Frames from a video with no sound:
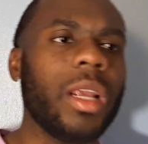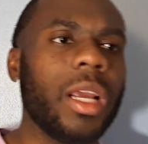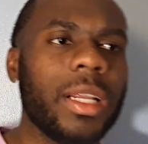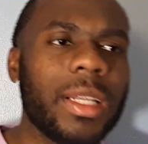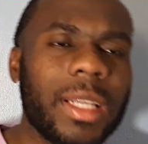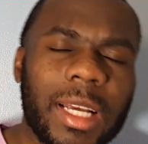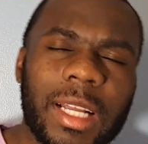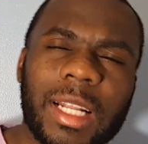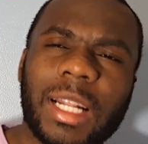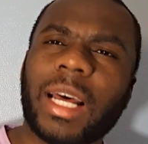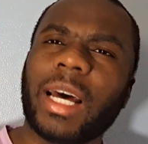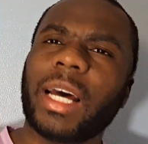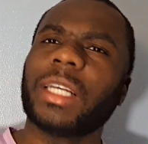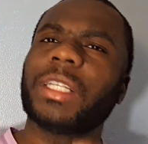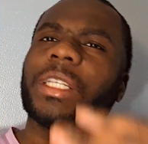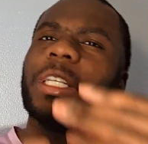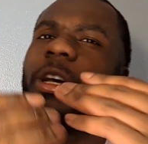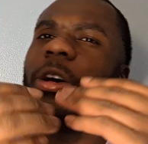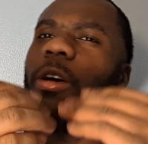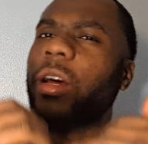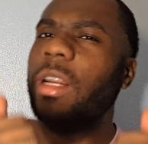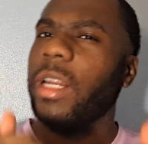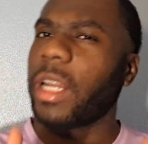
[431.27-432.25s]
The
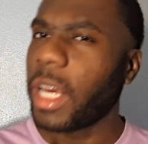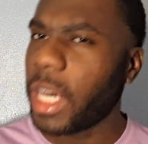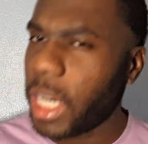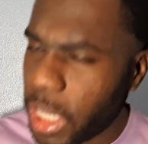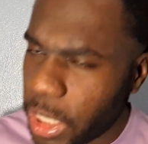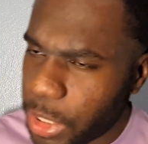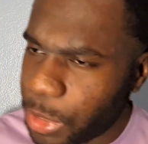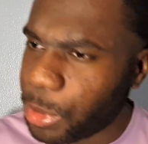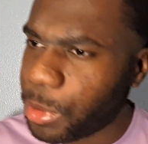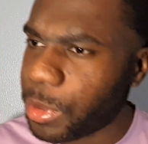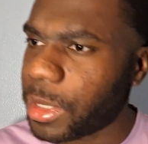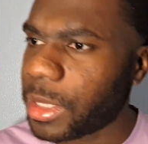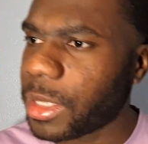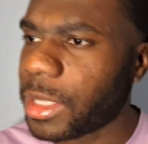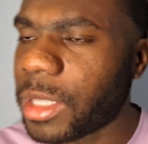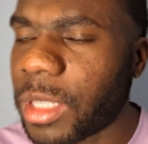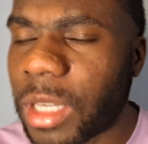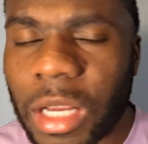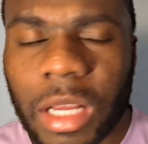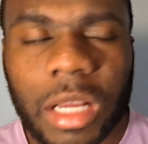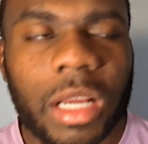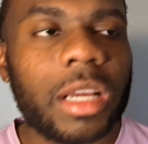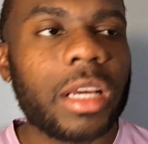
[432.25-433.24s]
clientele in the entrance,
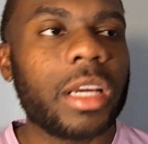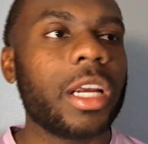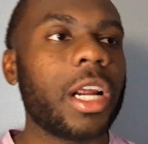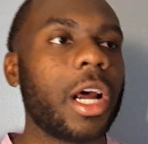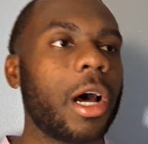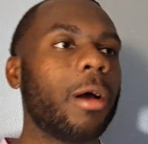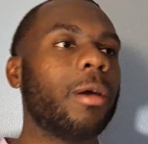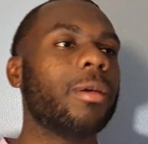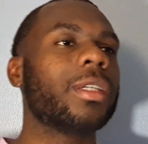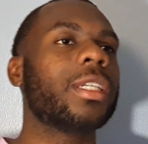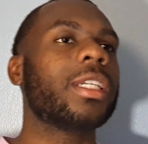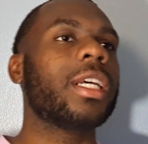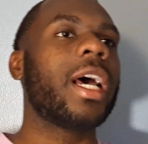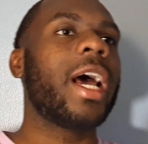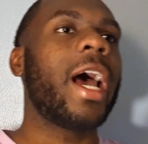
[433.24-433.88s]
you know what I'm saying?